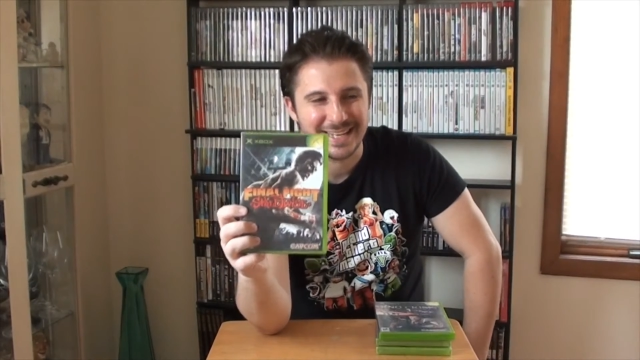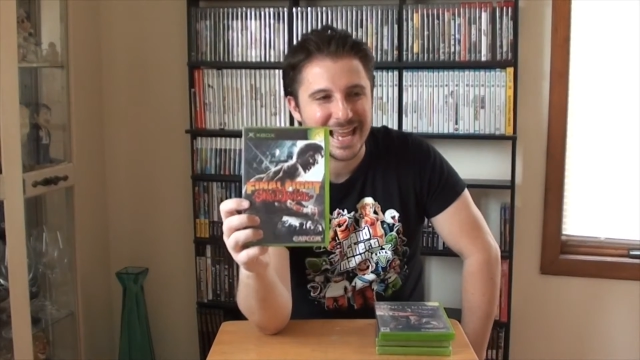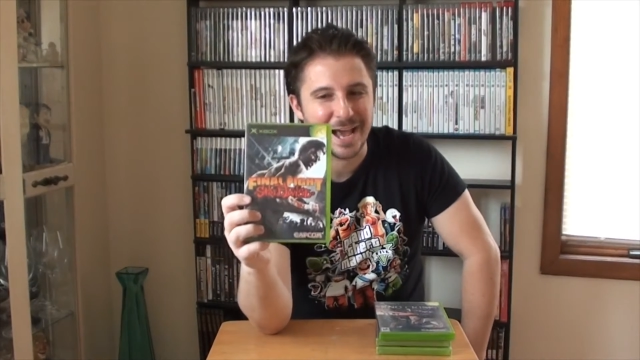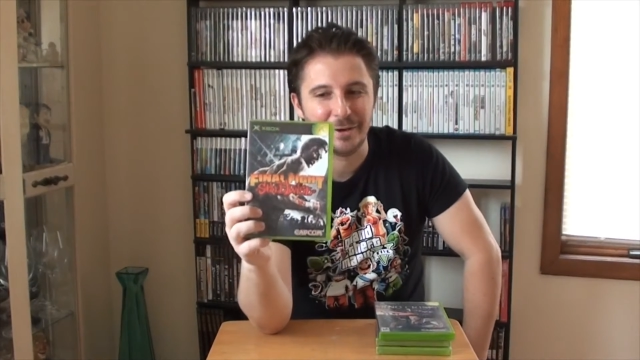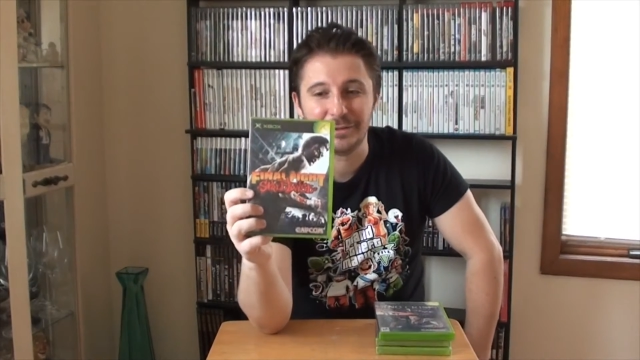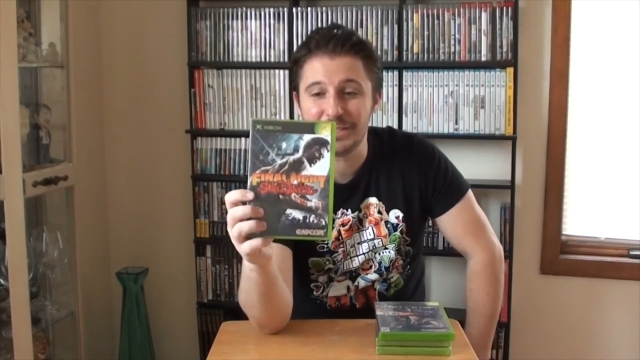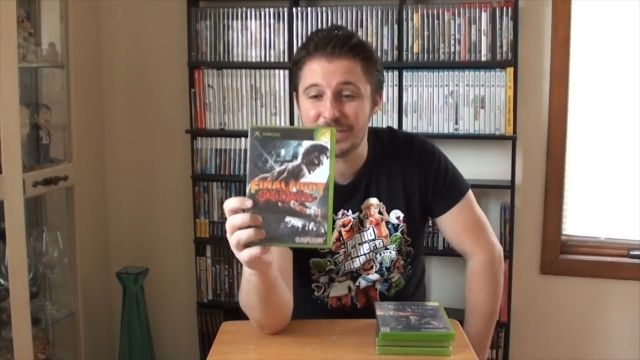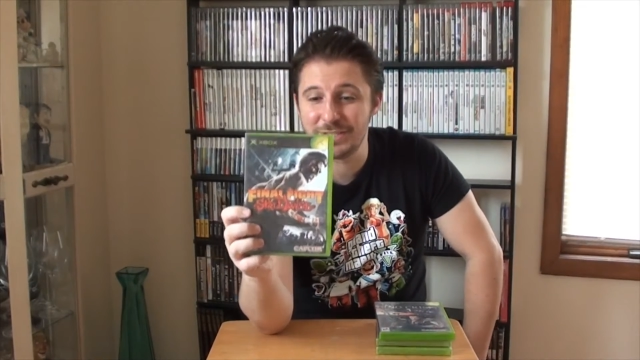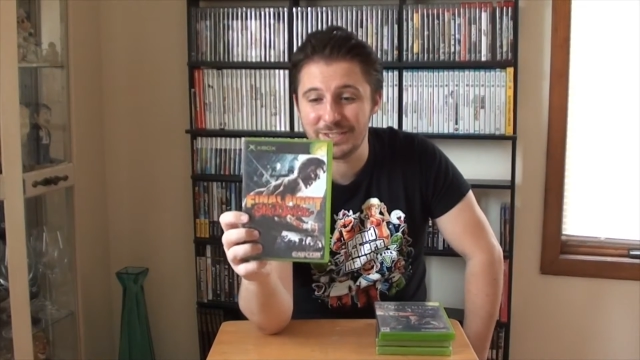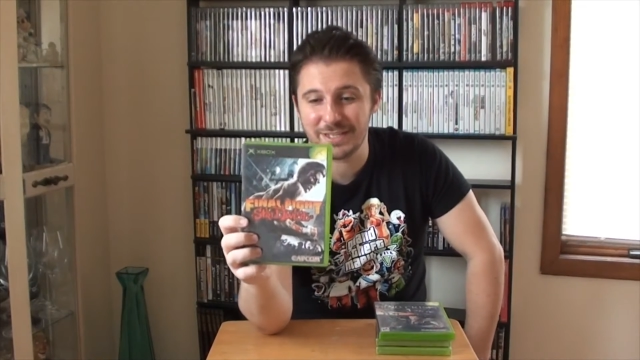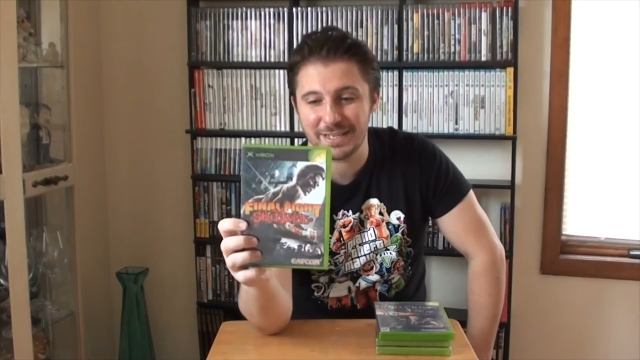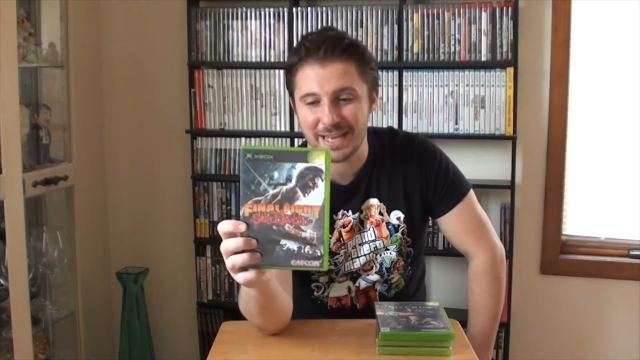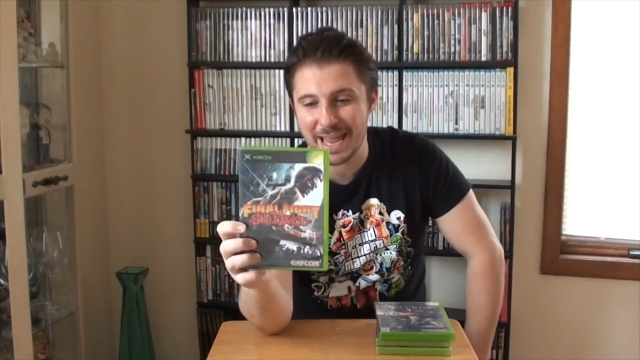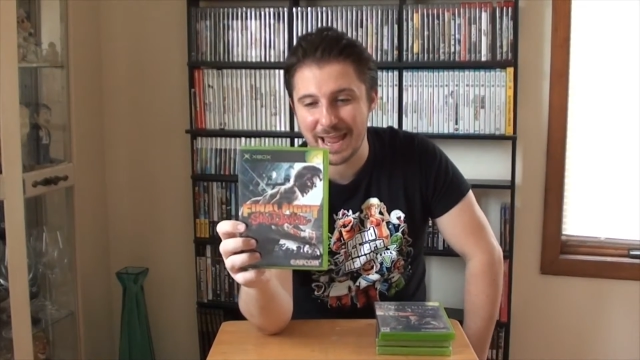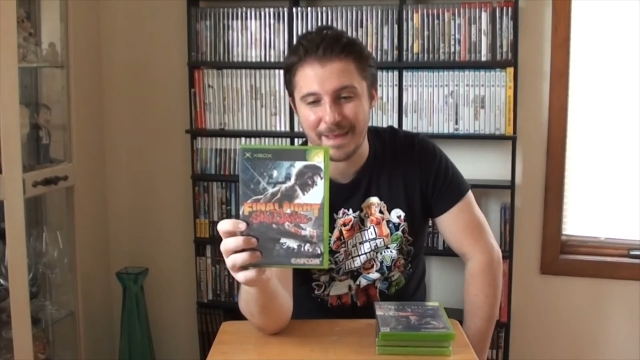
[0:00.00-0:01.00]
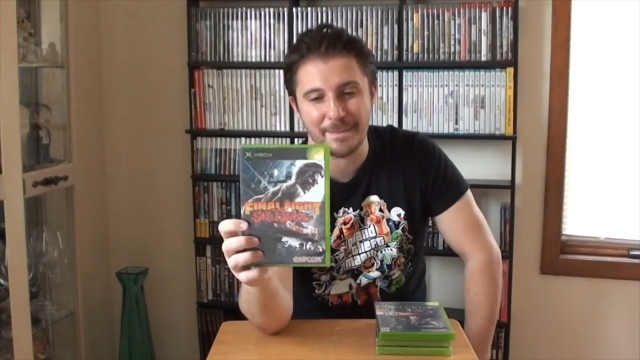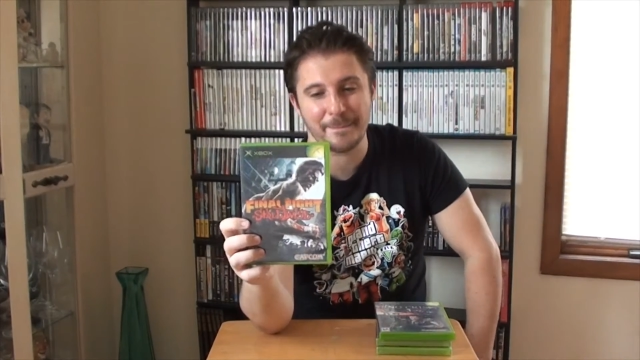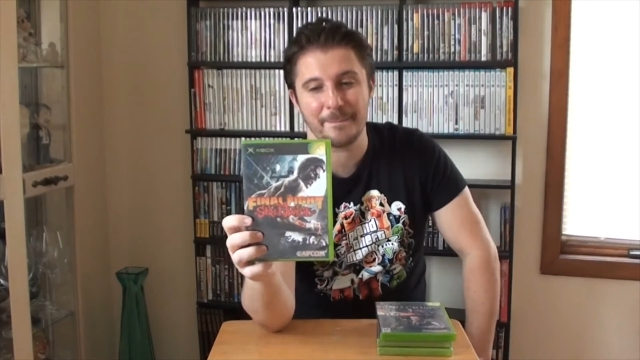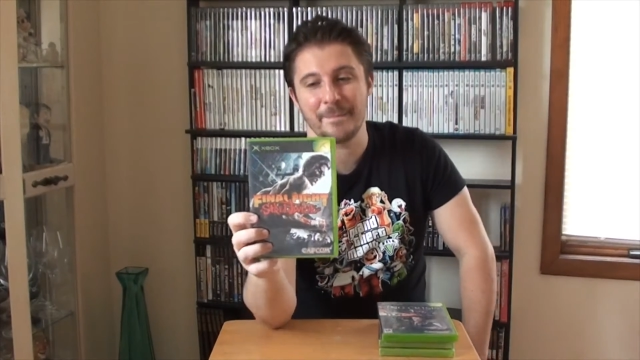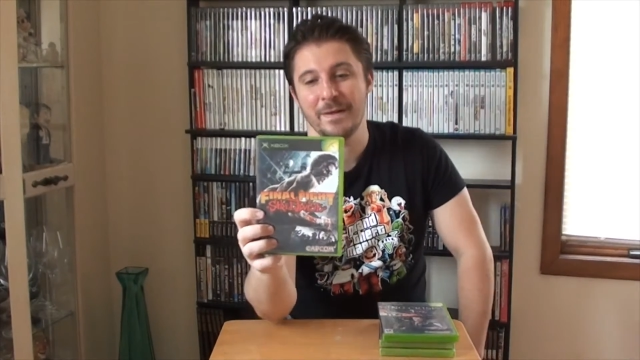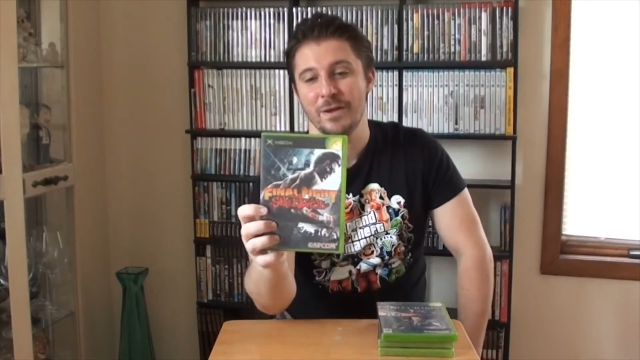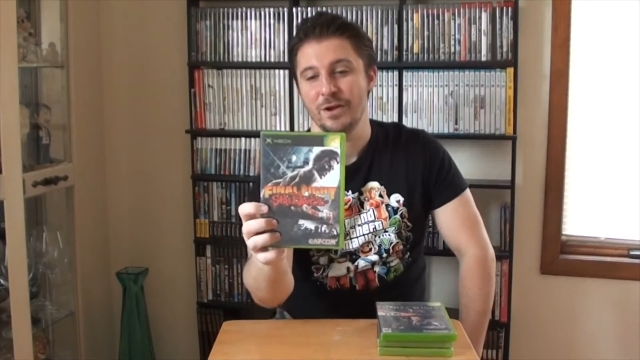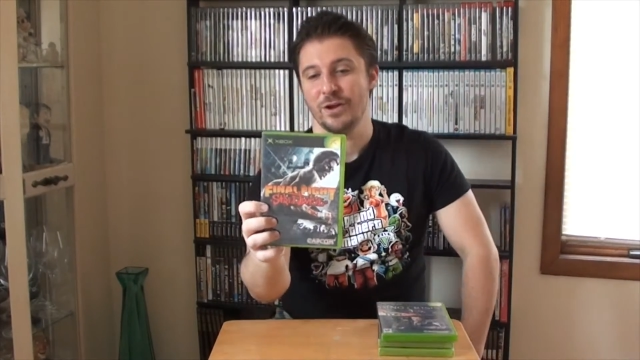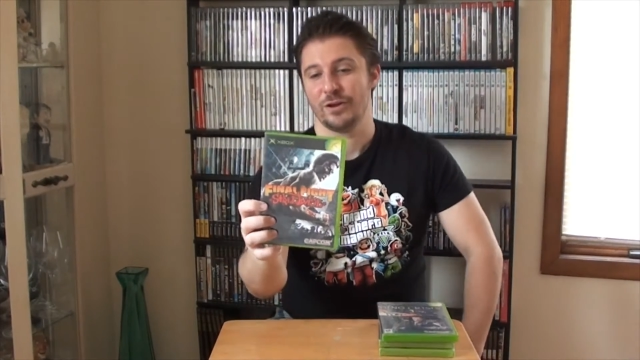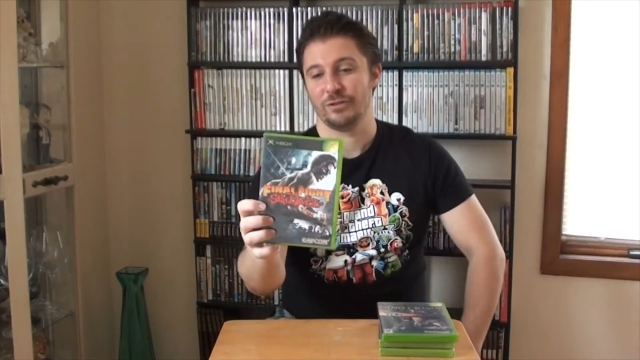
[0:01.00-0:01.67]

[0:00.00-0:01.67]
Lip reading: Now this is a game,